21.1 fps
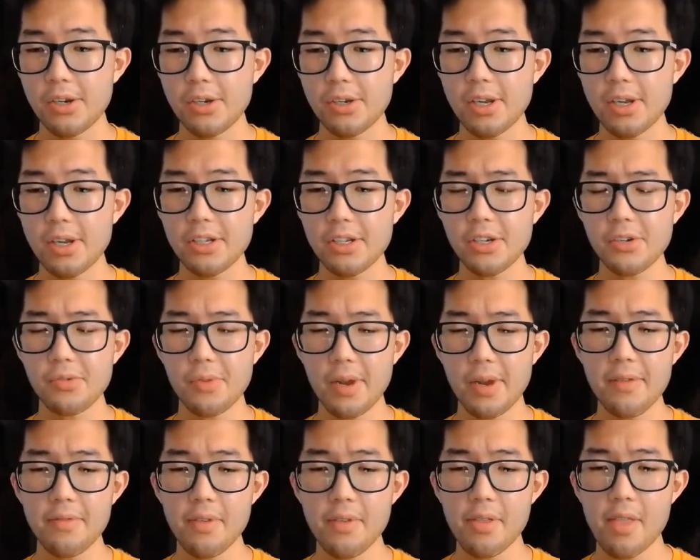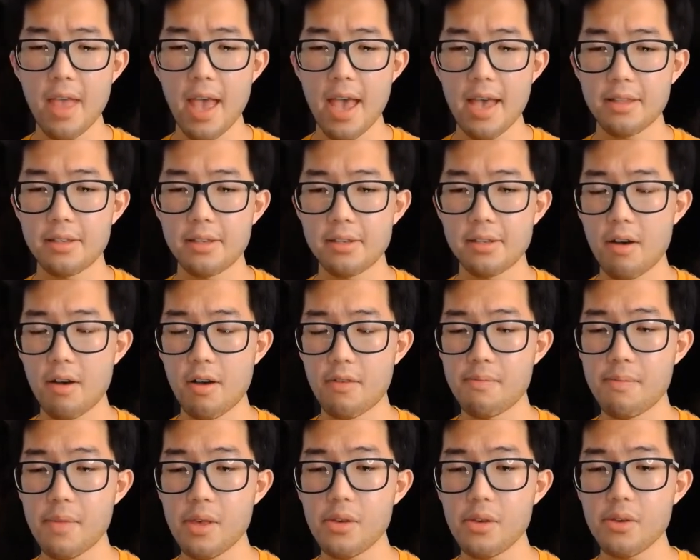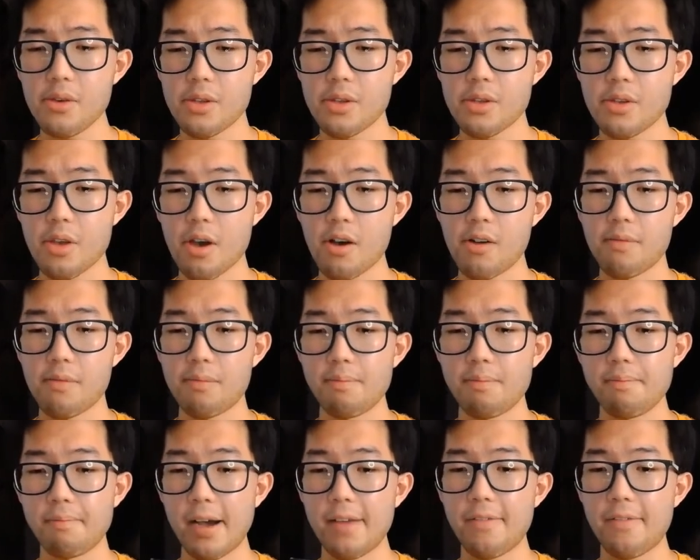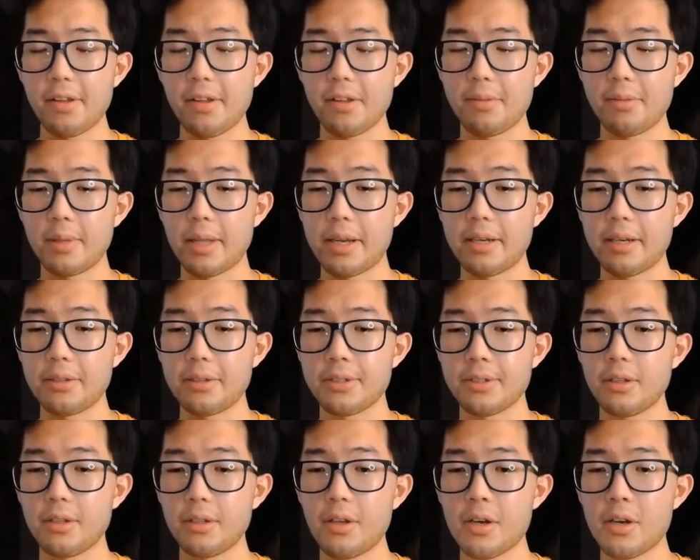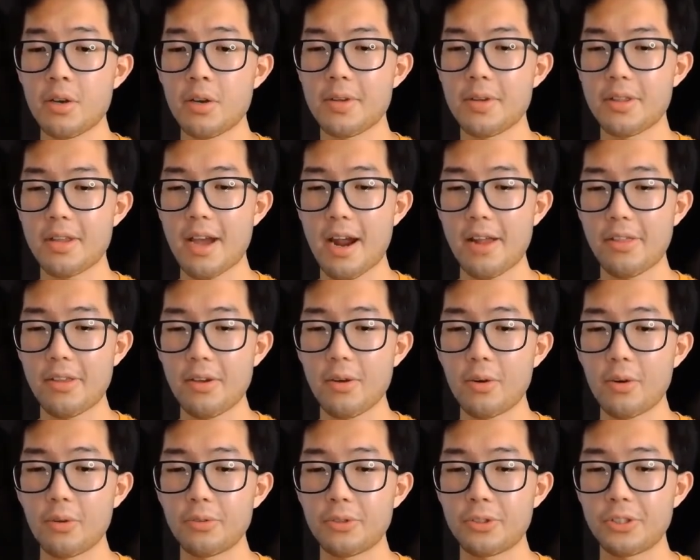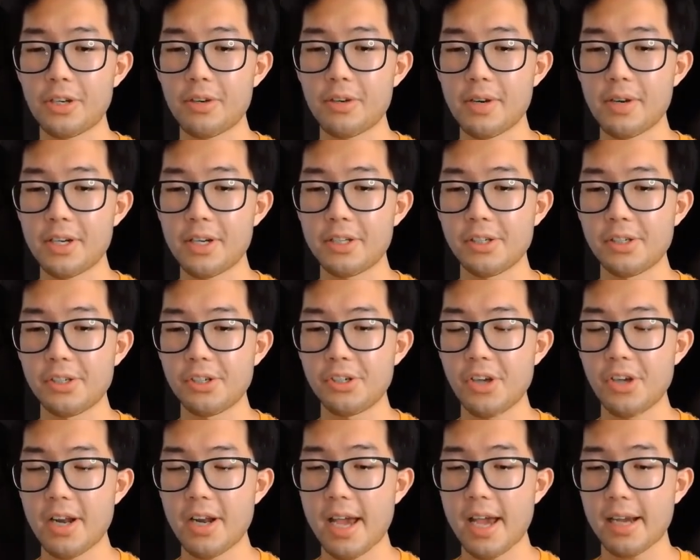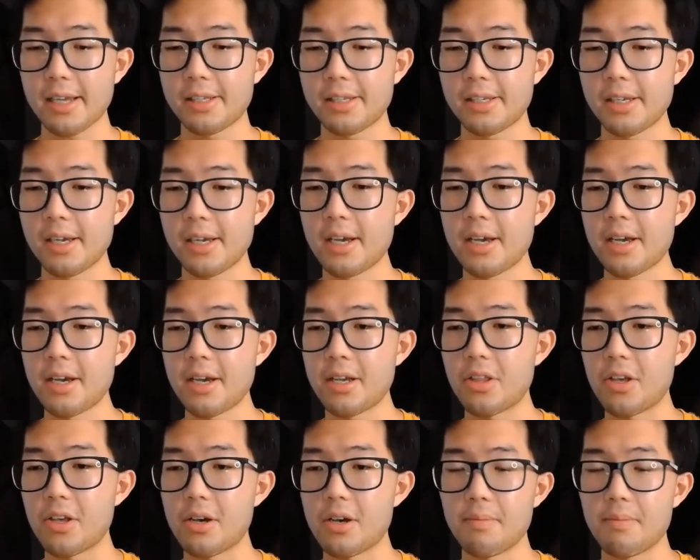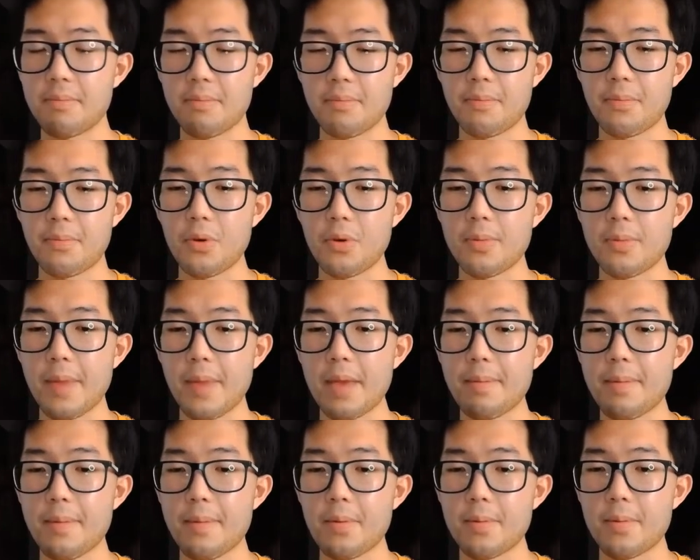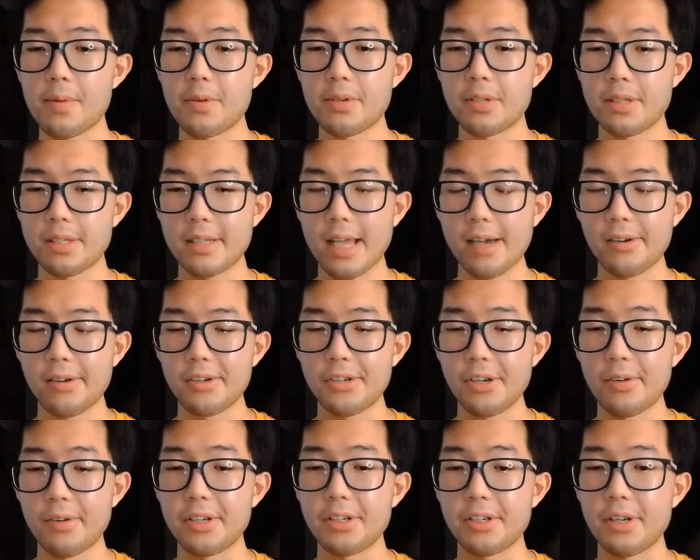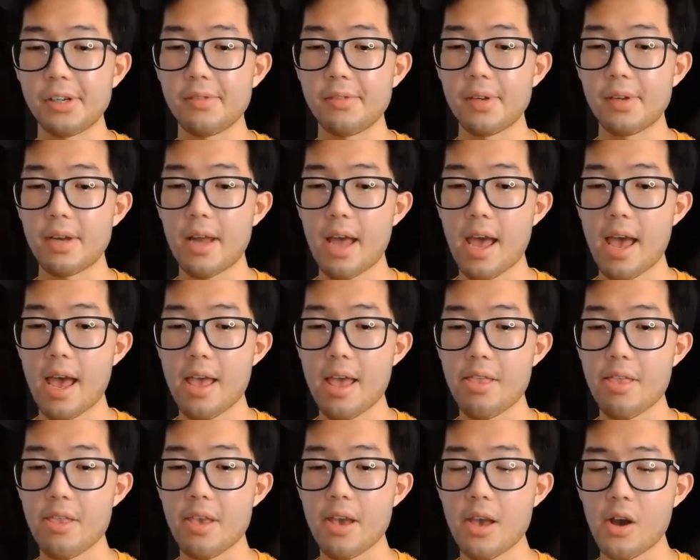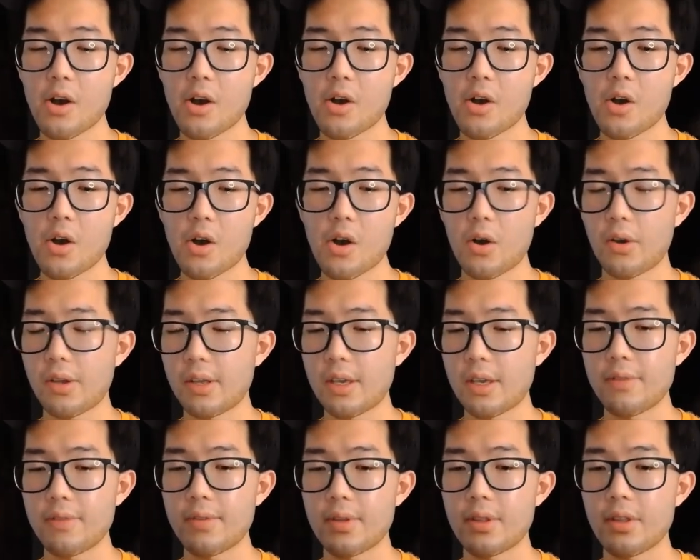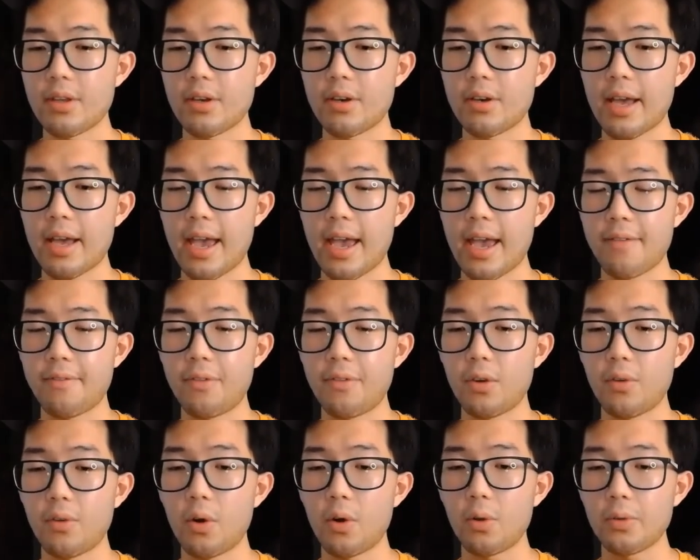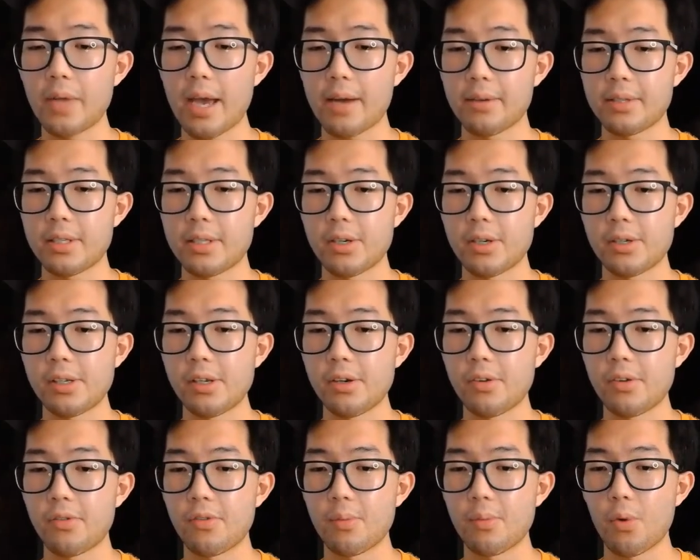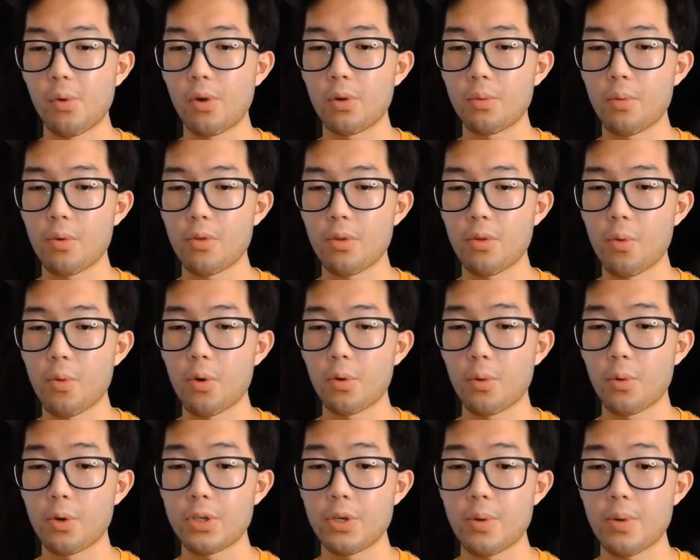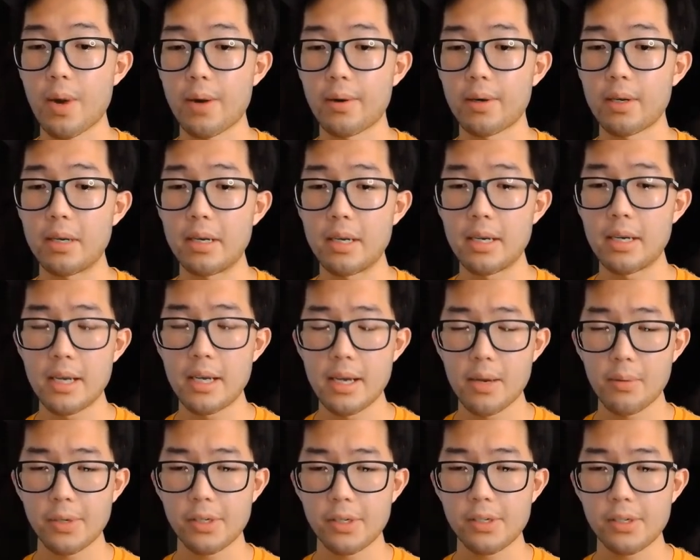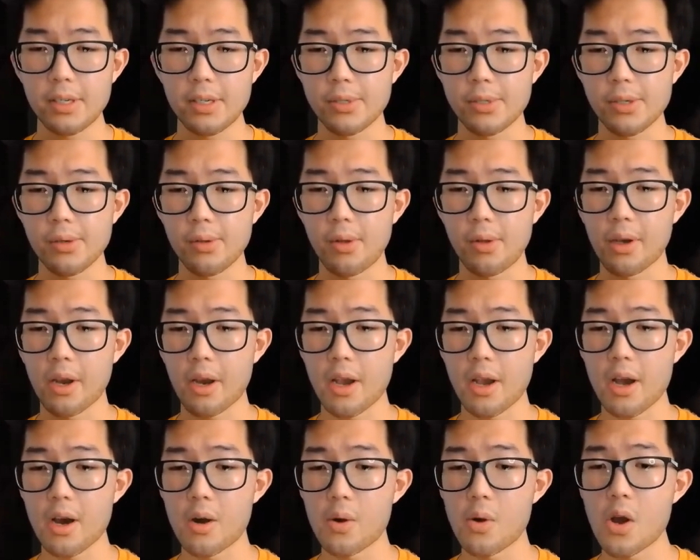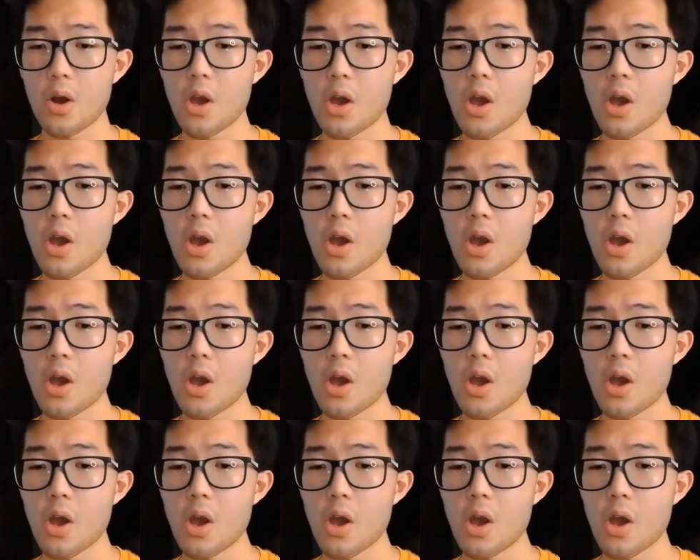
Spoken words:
it's engraved in the heads of millions of my fellow millennials, along with the older generations, Gen X, the baby boomers, the silent generation even, and even the handful of holdouts that are still from the World War II era, which seems so long ago.